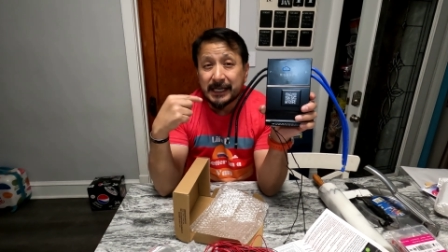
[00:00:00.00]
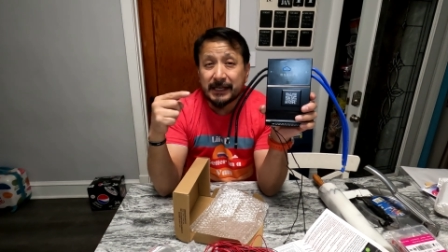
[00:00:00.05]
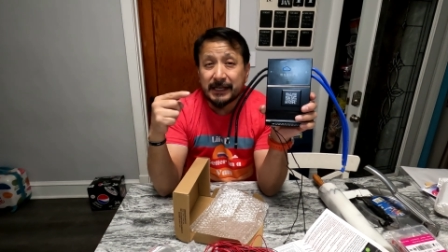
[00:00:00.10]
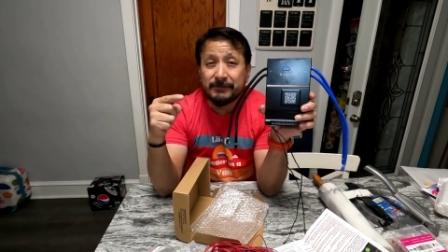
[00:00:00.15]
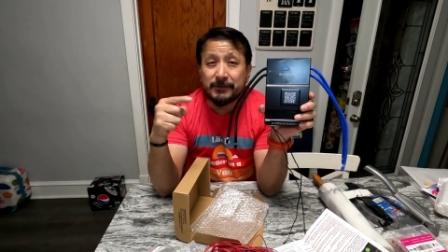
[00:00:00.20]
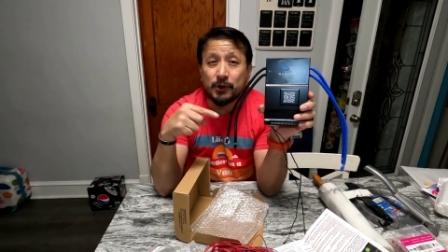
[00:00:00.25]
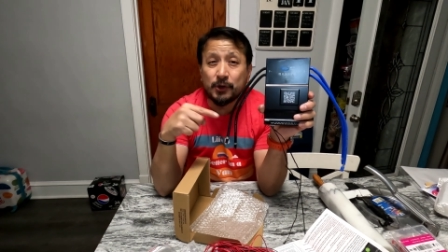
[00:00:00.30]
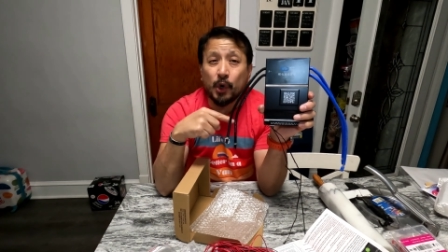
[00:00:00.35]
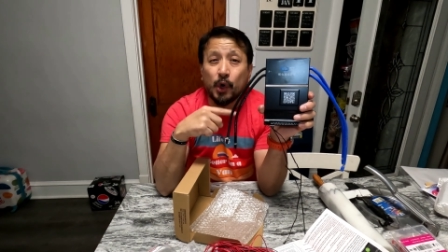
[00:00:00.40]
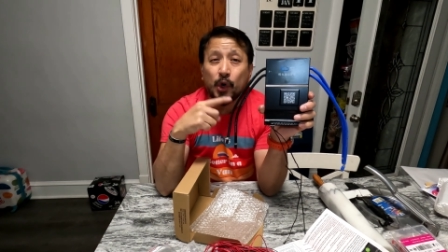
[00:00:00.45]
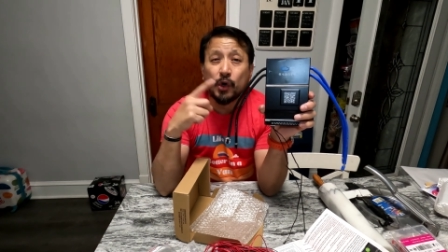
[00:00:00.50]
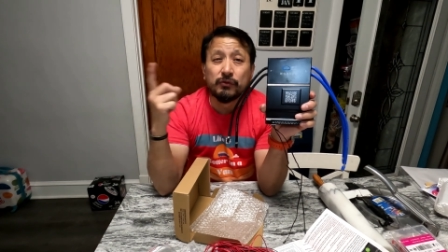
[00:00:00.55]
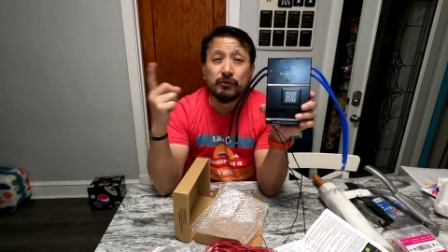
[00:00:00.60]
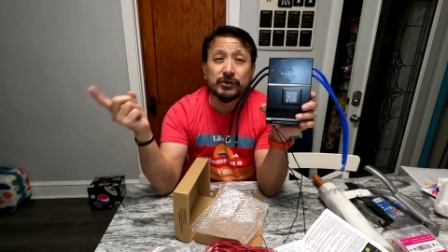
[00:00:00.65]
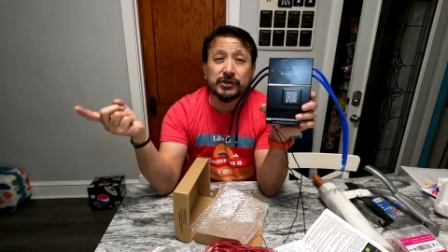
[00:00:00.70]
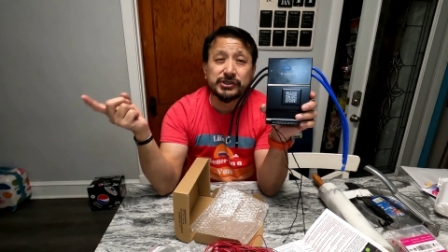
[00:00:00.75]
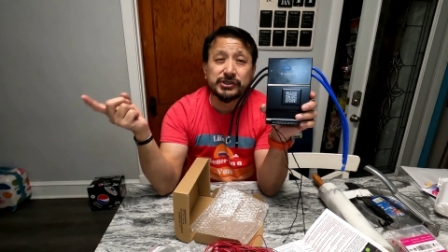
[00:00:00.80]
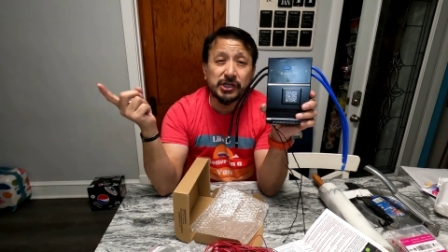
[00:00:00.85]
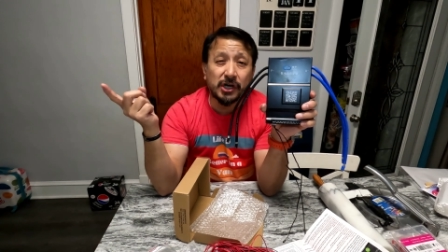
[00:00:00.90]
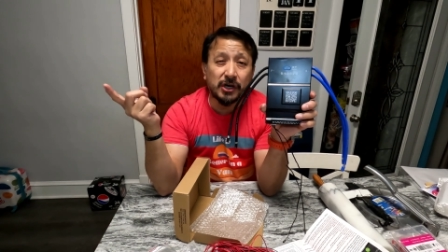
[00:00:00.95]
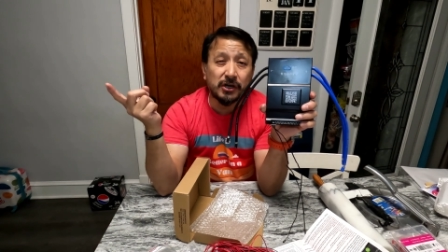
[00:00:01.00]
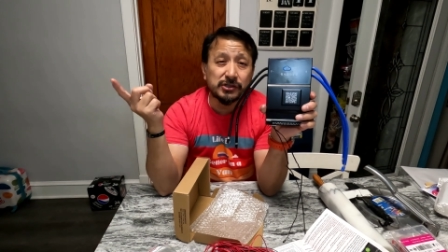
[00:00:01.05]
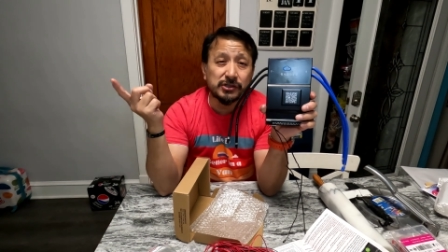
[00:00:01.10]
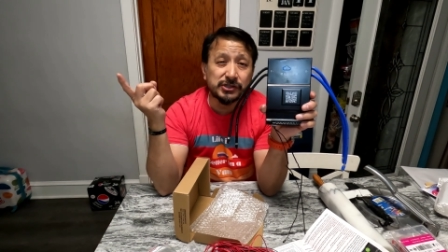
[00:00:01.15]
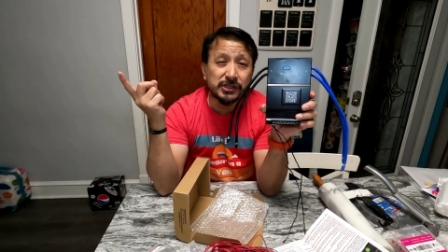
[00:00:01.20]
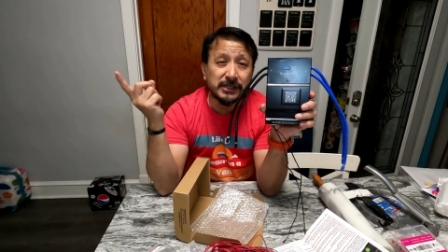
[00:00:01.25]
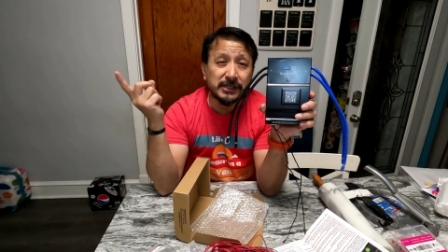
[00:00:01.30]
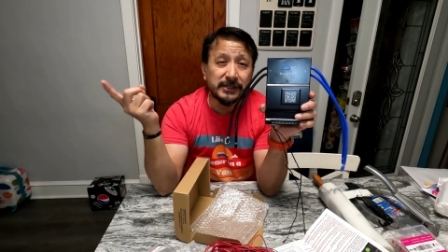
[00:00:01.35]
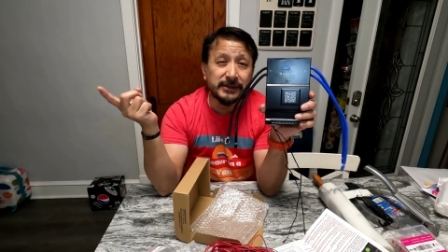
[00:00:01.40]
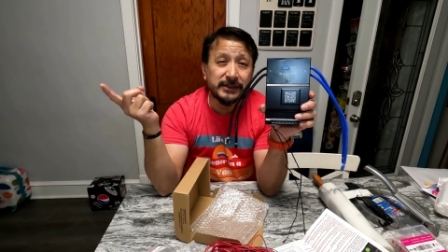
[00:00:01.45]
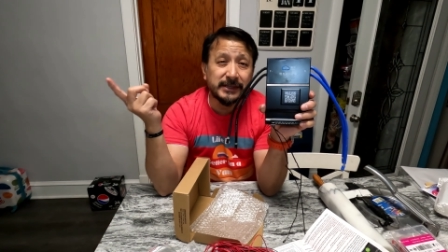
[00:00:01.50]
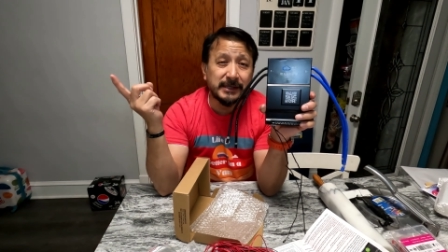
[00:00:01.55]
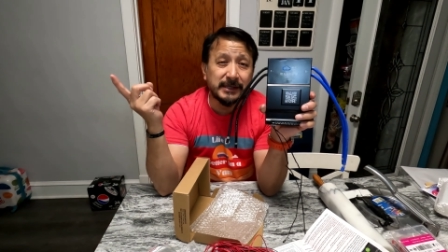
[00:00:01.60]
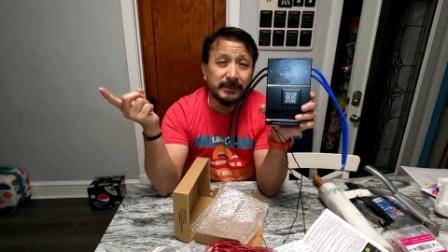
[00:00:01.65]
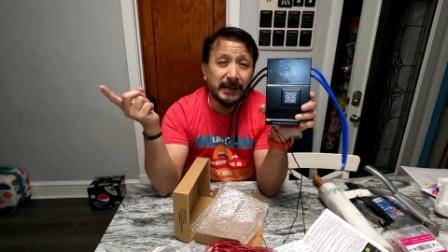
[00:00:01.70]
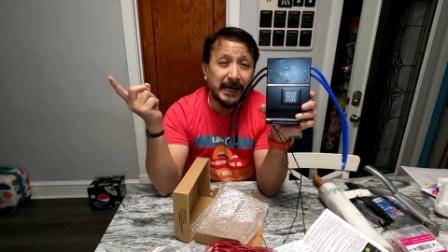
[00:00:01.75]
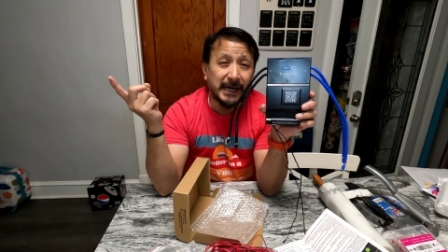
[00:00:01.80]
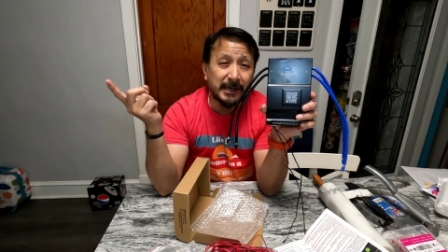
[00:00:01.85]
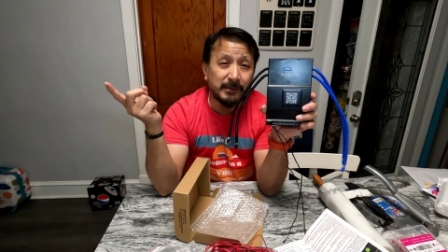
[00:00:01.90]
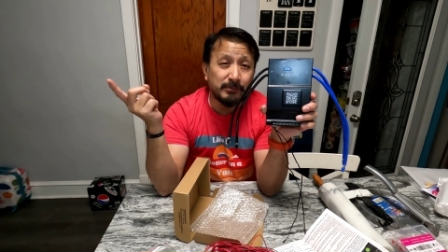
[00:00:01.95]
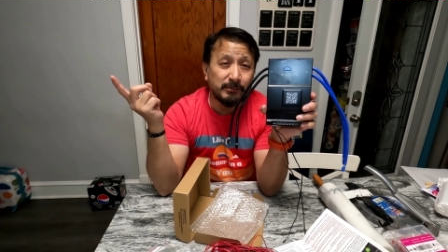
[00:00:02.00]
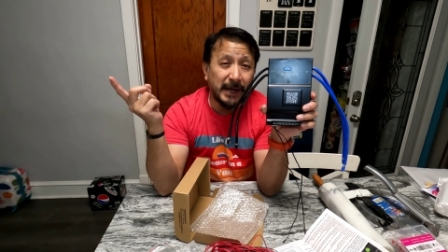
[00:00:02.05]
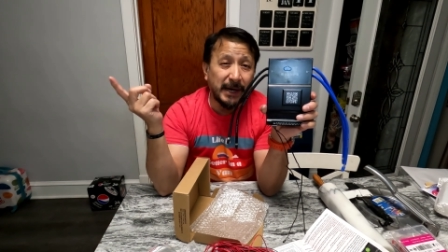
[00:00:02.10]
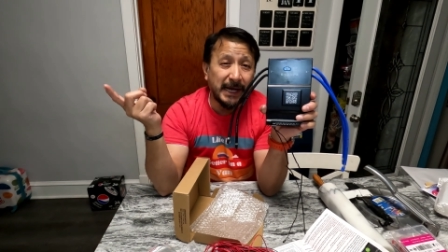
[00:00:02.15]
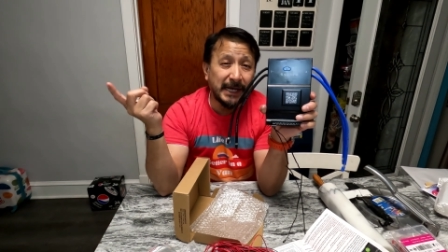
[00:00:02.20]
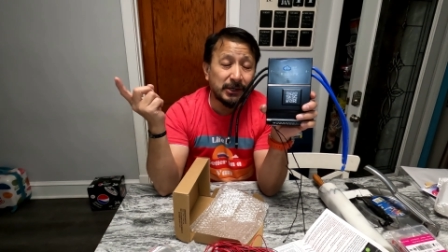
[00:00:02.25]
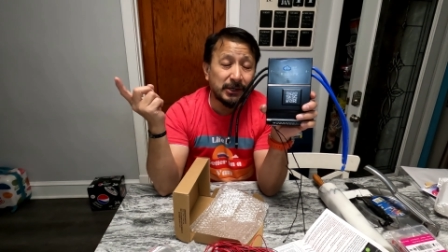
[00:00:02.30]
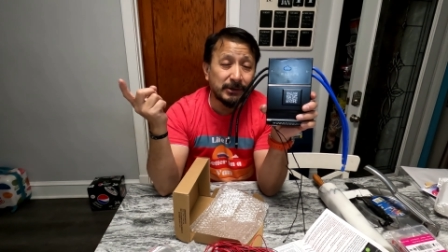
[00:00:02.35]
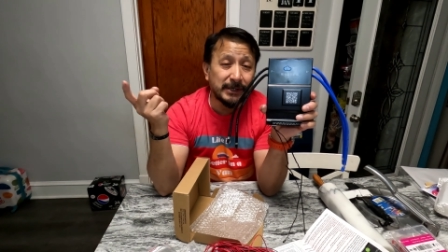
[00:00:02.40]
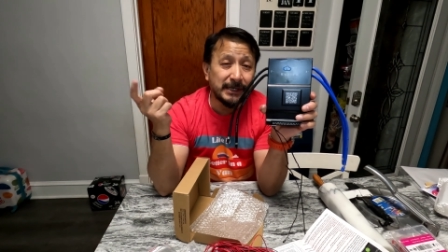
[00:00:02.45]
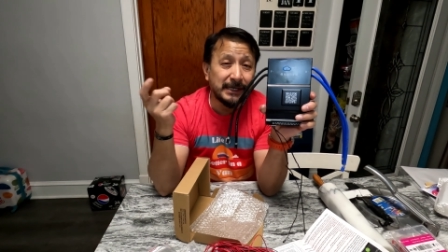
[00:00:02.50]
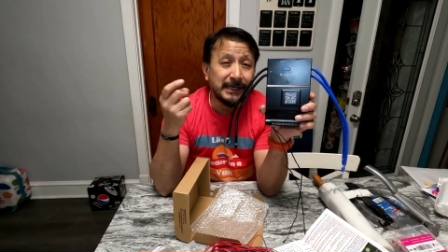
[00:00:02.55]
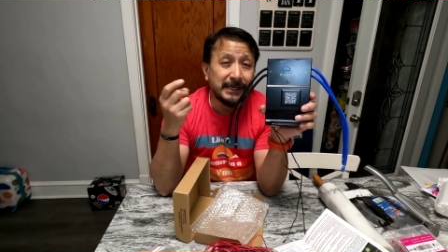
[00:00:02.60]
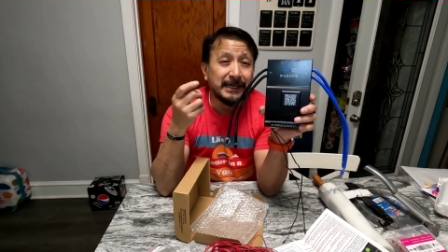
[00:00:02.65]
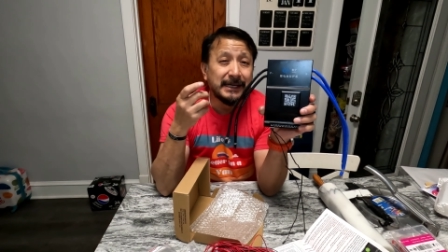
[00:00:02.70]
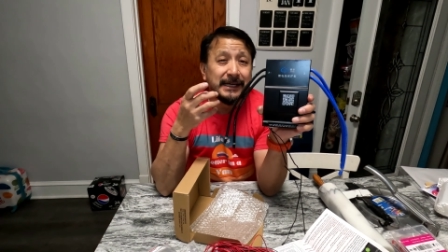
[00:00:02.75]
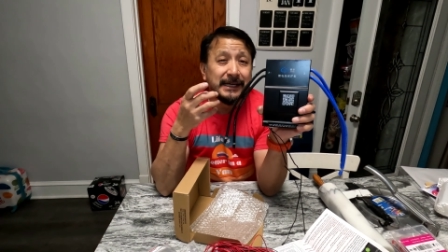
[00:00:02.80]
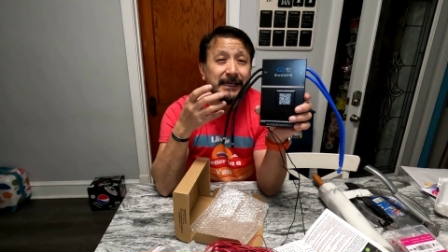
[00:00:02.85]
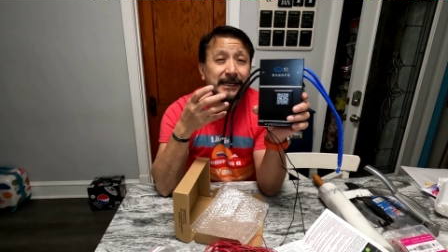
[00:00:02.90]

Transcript: if you overcharge a lithium ion battery,